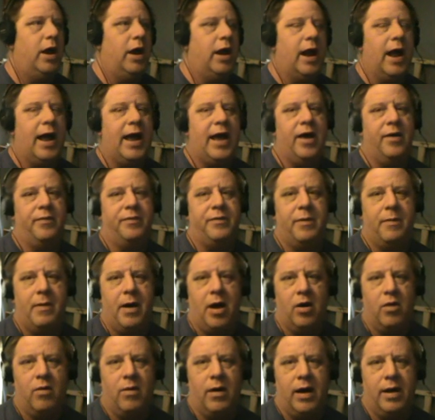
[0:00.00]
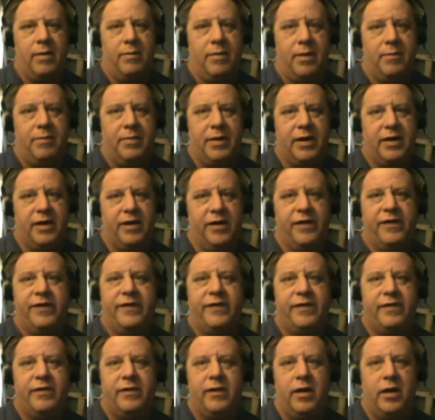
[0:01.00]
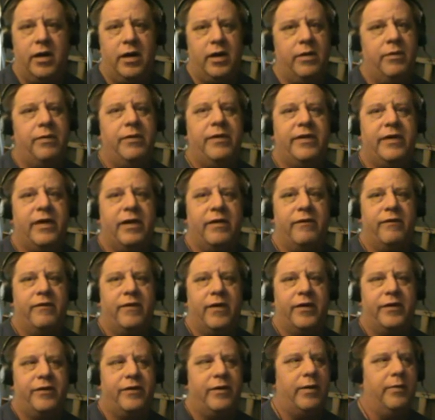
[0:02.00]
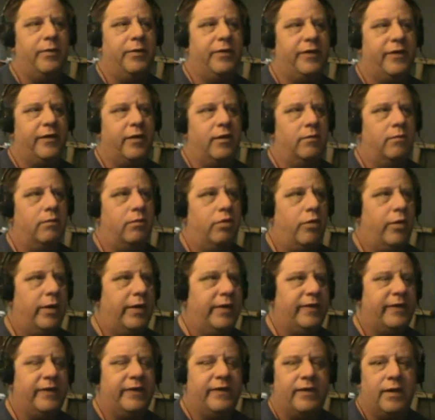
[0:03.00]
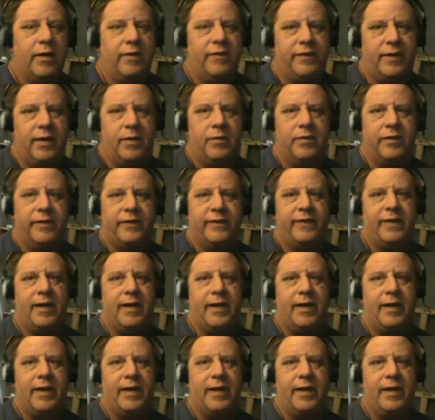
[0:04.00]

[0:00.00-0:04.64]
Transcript: And I helped him out quite a bit because he was getting frustrated with certain points, and so I was able to